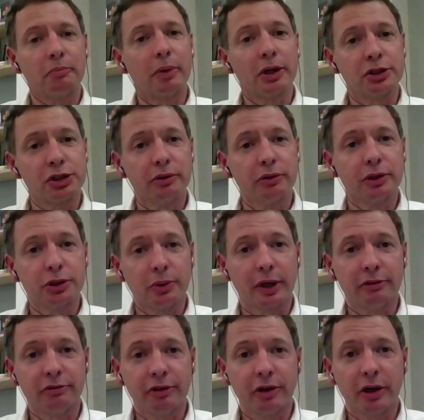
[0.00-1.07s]
by June the
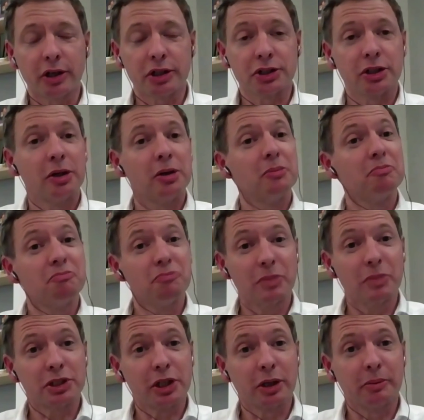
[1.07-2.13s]
21st,
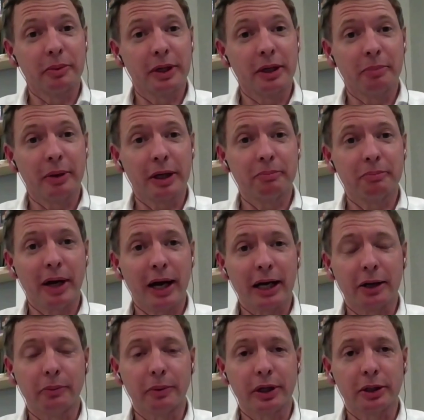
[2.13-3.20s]
it's going to be a big
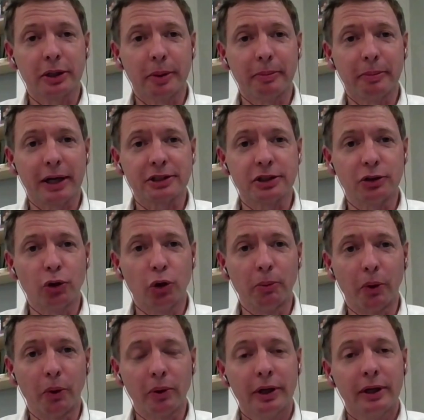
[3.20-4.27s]
bang and we're going to be back to
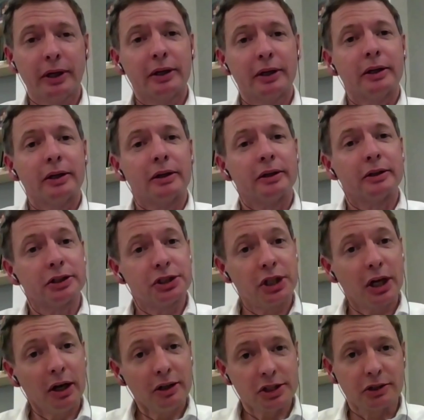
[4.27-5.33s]
normal. The
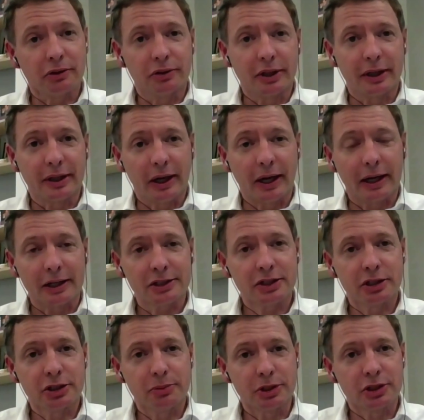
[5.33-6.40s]
chance on the other hand
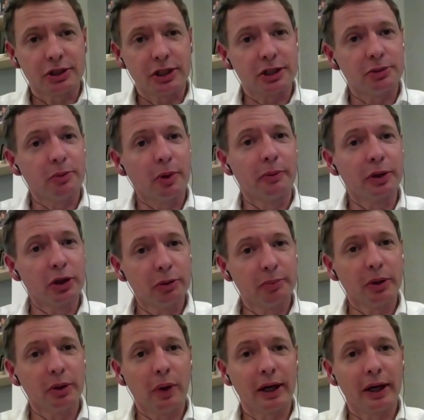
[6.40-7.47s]
seems to be suggesting, well, we could
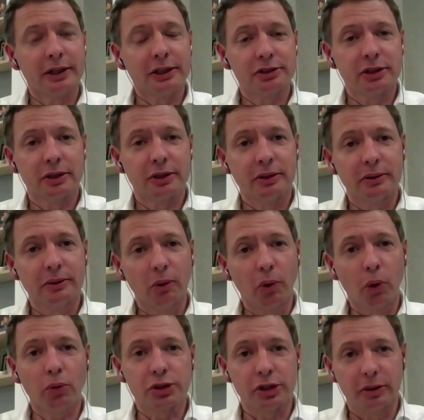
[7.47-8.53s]
be well into
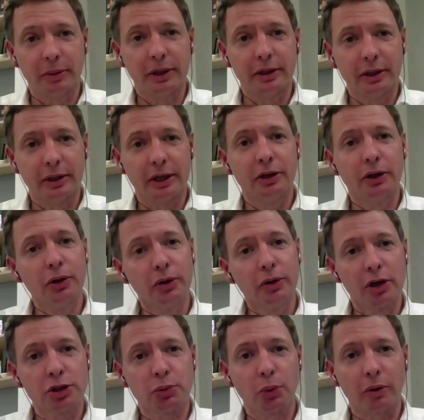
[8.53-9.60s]
autumn and who
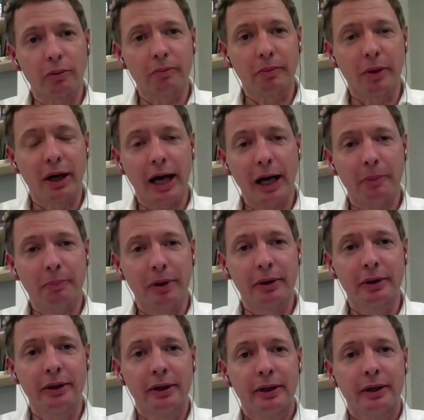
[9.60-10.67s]
knows what might happen